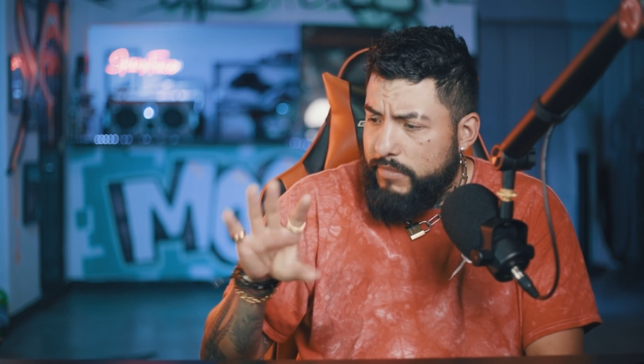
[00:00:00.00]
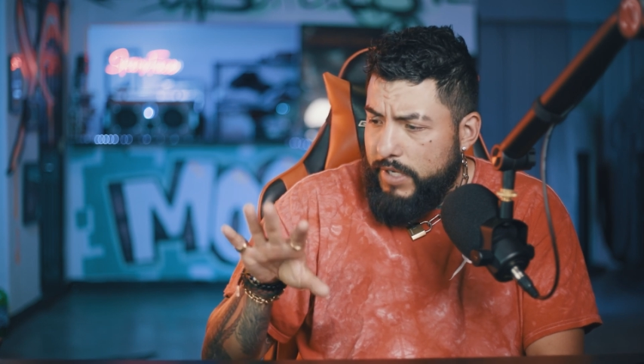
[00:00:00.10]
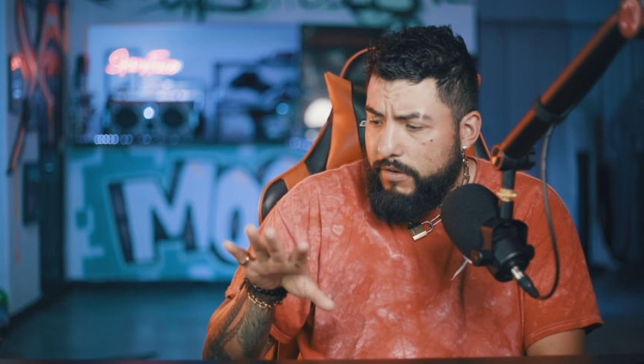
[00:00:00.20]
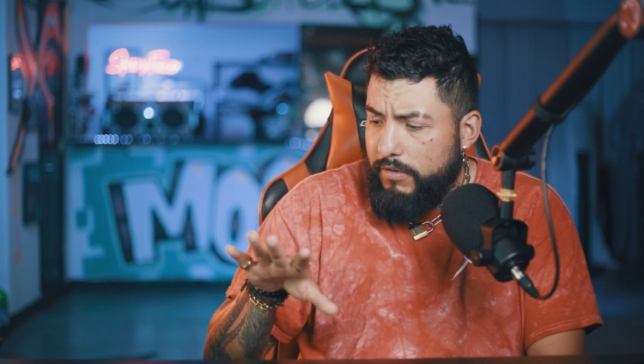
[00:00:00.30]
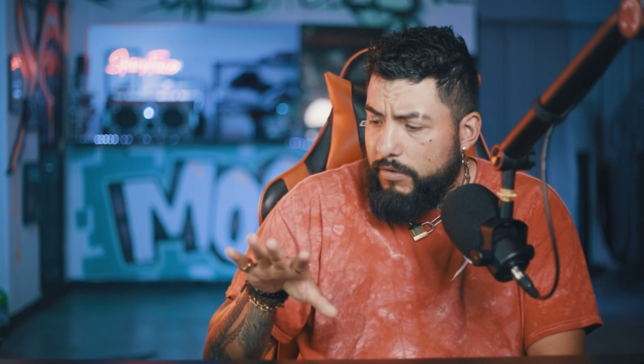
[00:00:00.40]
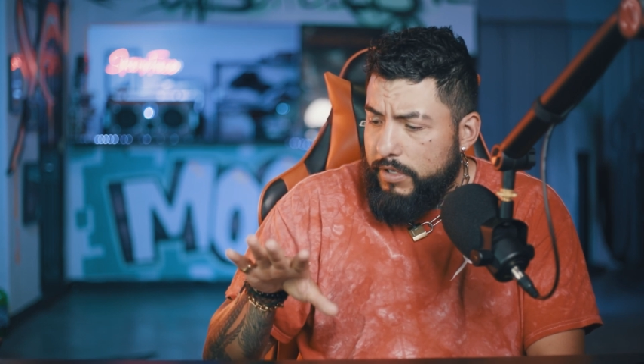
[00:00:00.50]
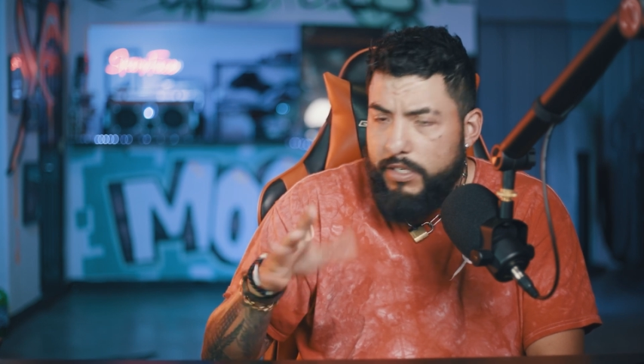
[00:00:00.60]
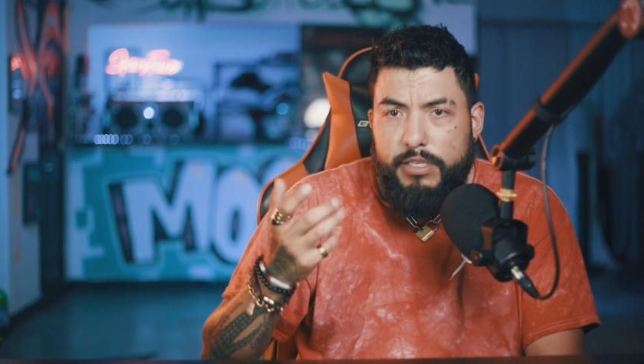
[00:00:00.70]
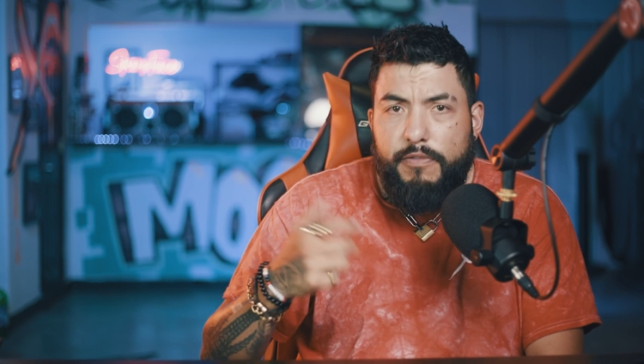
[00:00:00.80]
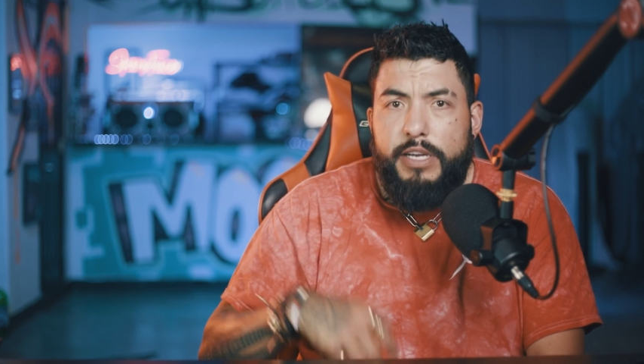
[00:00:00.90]
I don't know what
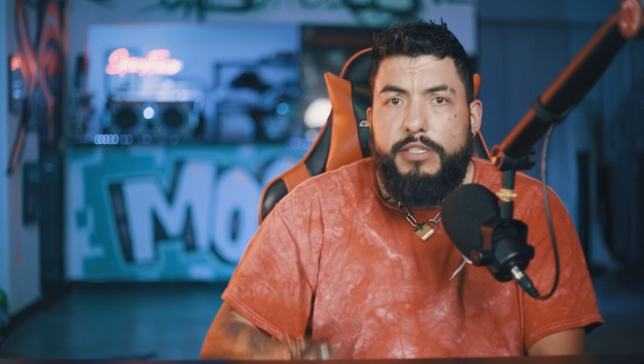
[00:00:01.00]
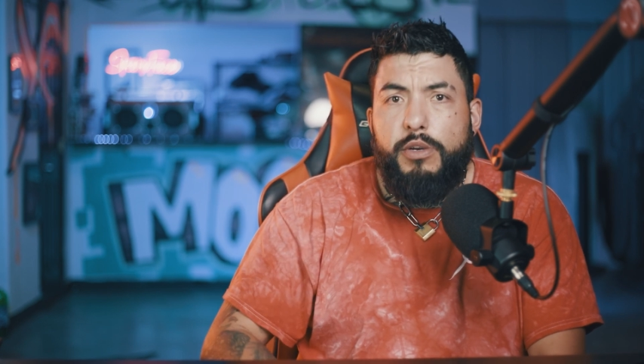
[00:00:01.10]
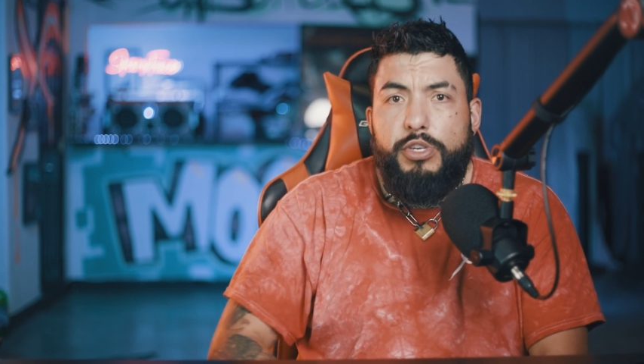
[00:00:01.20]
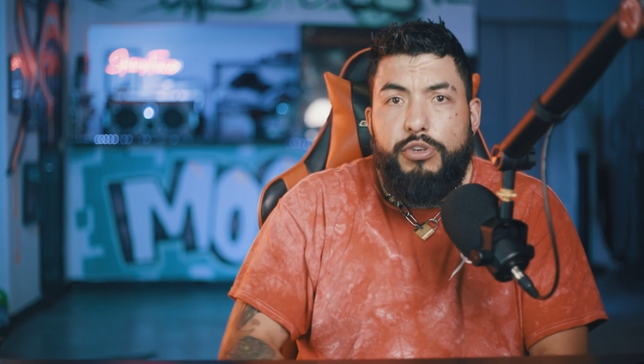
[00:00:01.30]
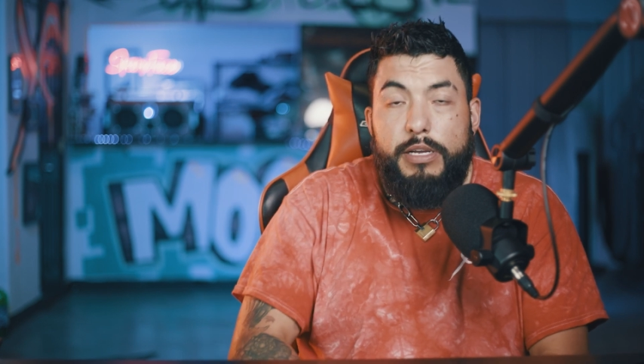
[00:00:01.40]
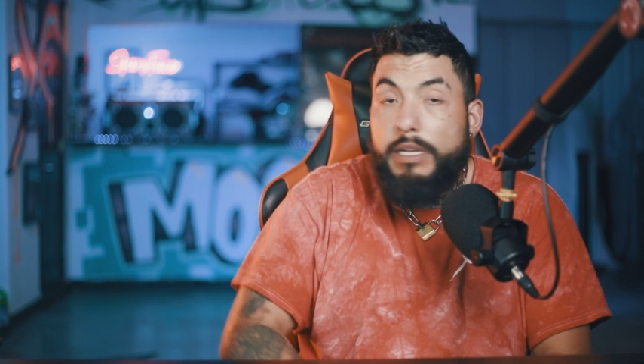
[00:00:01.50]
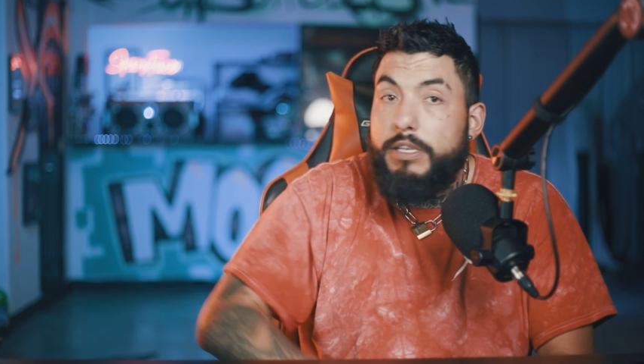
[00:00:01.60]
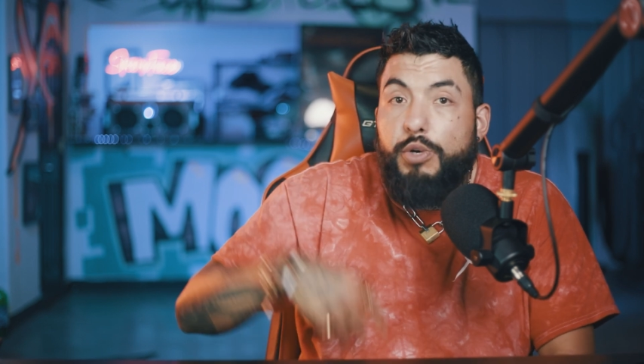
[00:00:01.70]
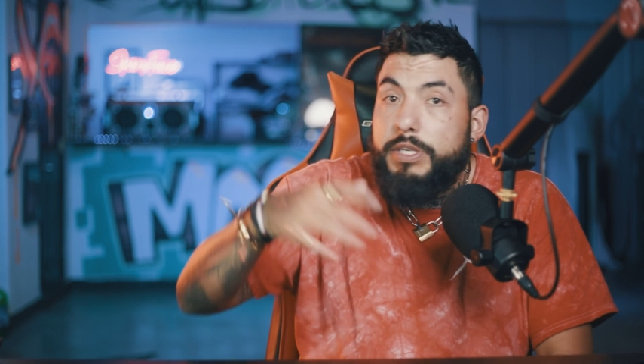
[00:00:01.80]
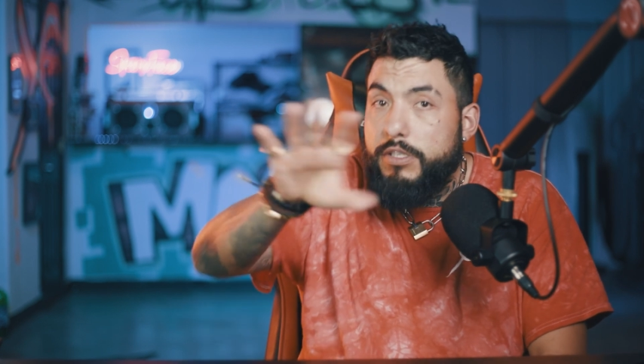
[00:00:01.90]
she finds so attractive.
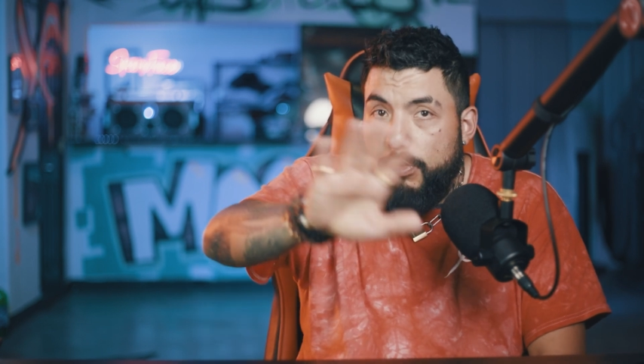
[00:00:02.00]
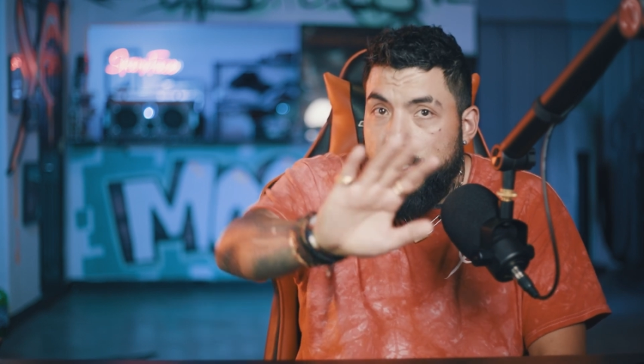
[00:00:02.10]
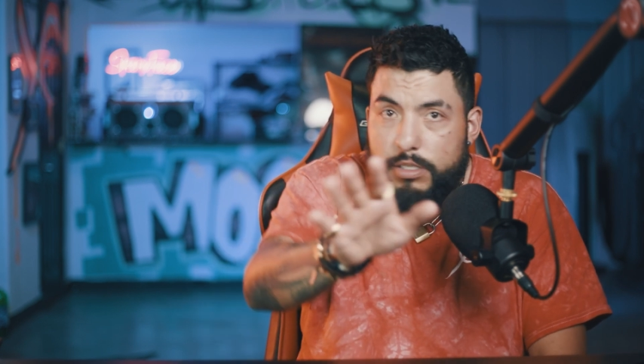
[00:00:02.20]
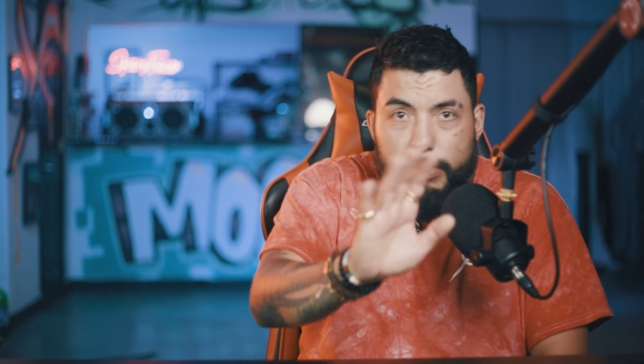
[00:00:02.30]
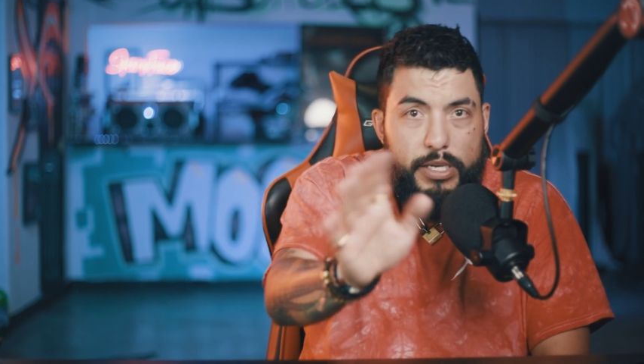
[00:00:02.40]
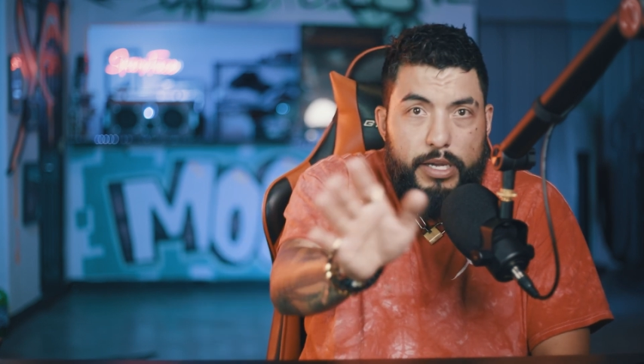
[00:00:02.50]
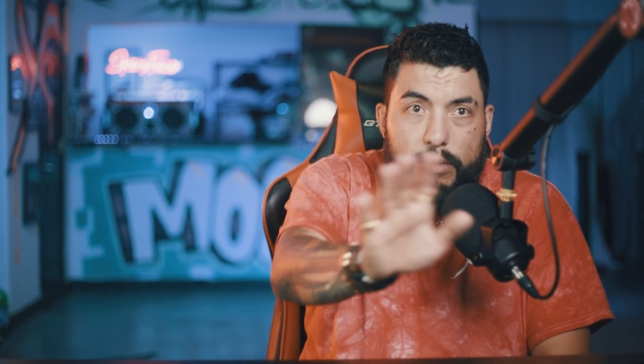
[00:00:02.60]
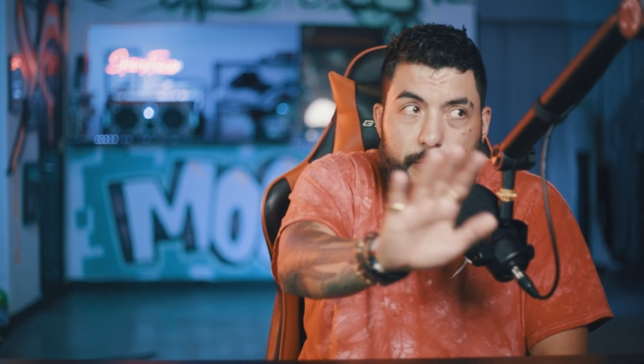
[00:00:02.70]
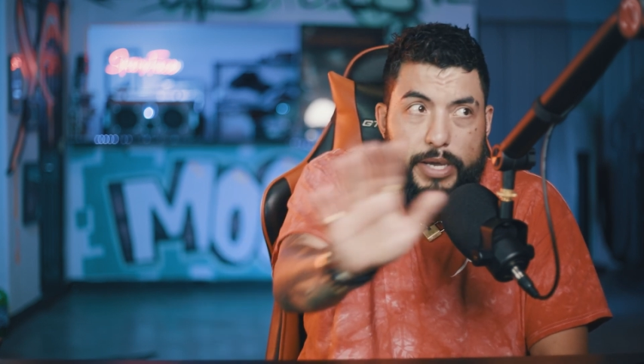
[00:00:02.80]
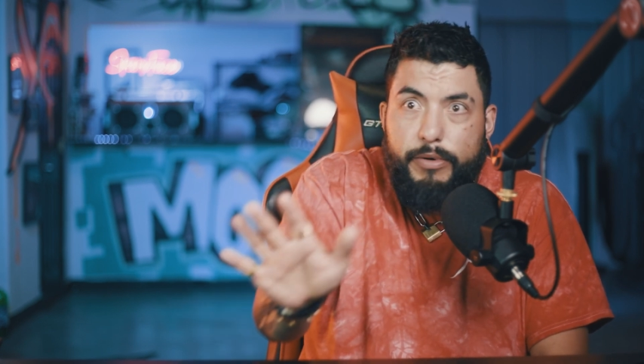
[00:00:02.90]
Eh, she wasn't doing it to me
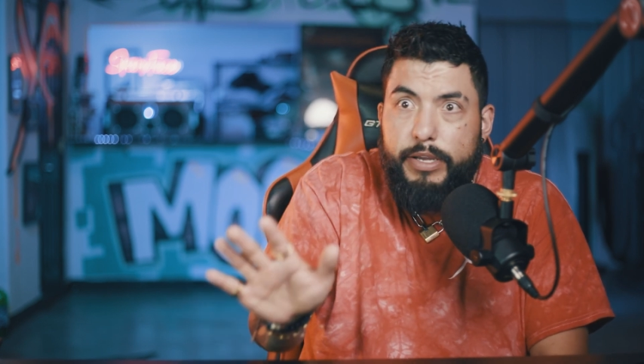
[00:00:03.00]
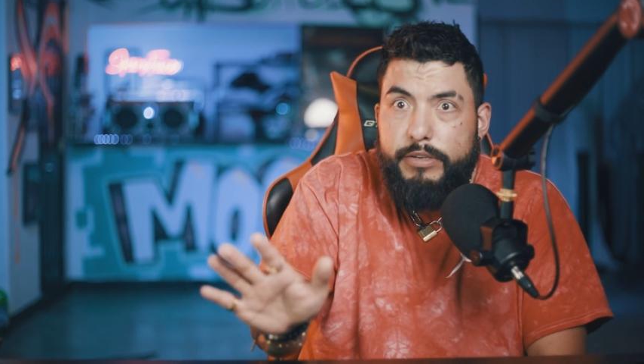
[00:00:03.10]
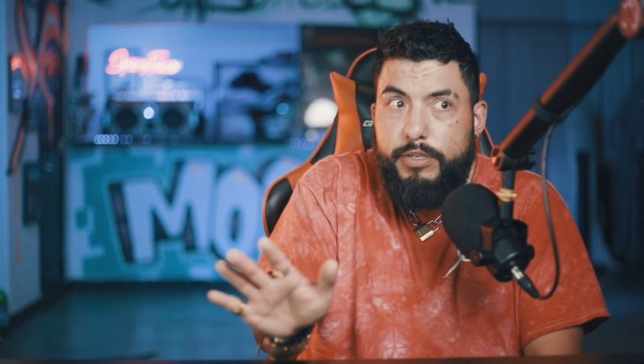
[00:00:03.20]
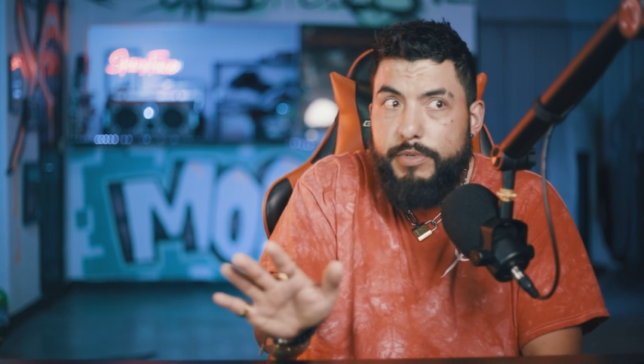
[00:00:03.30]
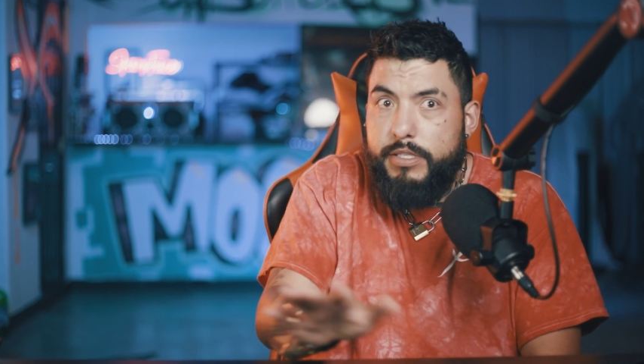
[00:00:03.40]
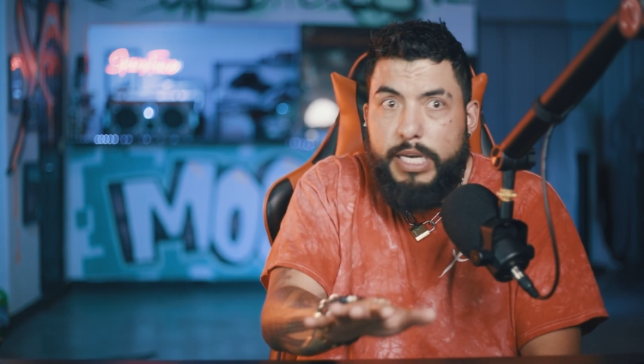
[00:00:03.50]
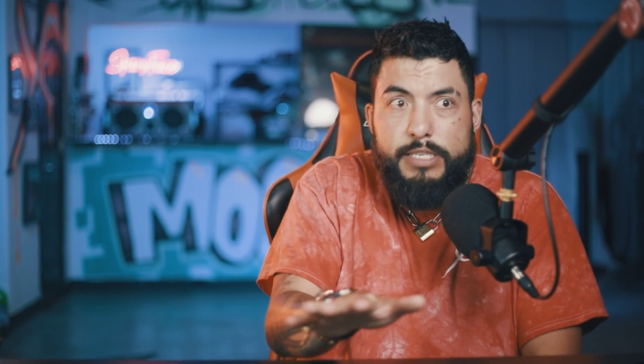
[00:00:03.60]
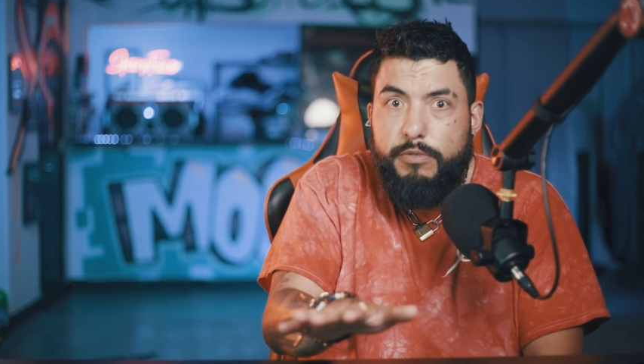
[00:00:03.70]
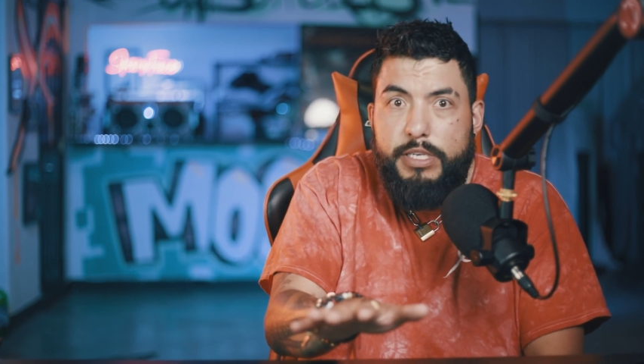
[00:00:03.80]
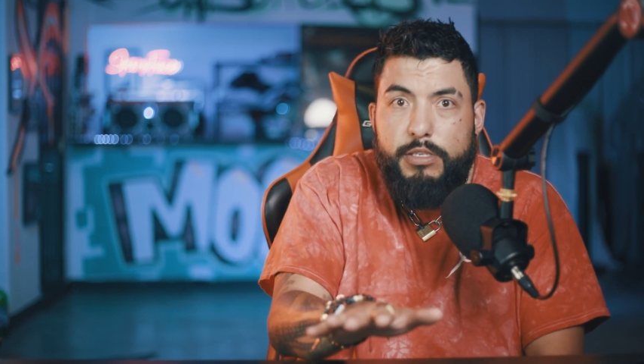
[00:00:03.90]
again, by the way. She was
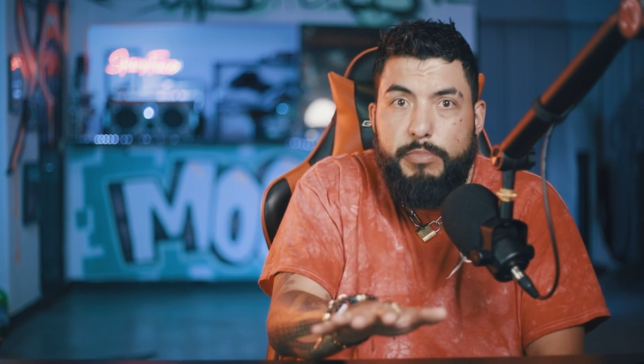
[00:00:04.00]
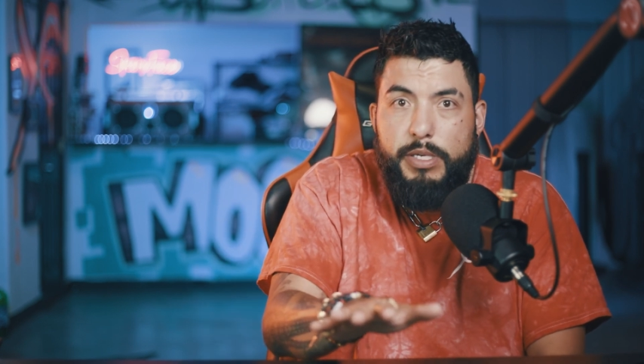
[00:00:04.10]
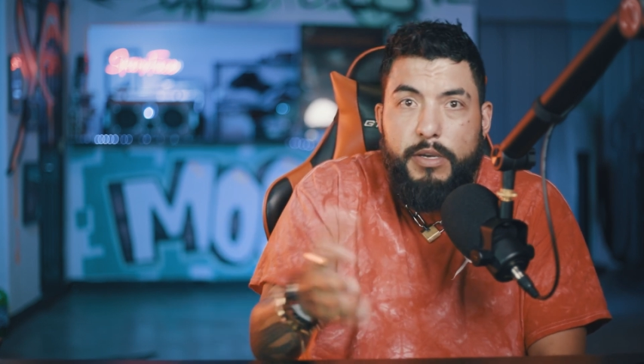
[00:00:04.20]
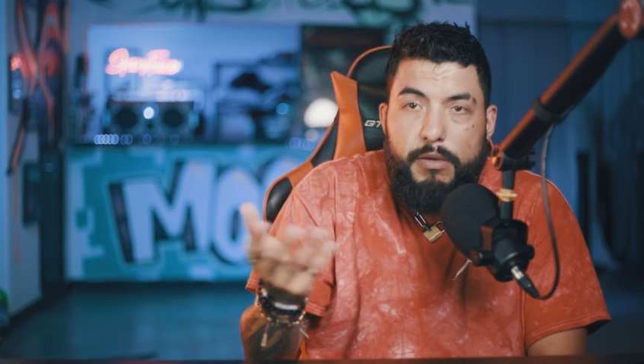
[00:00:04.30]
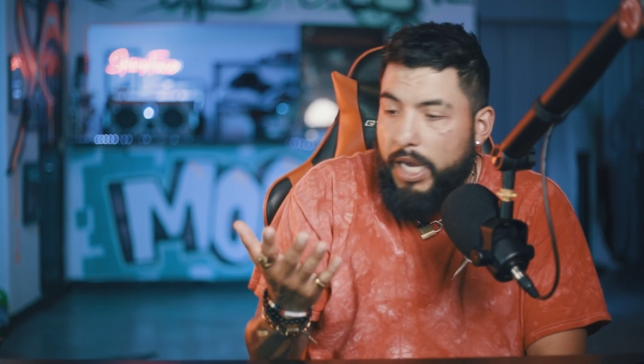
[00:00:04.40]
not doing it to me.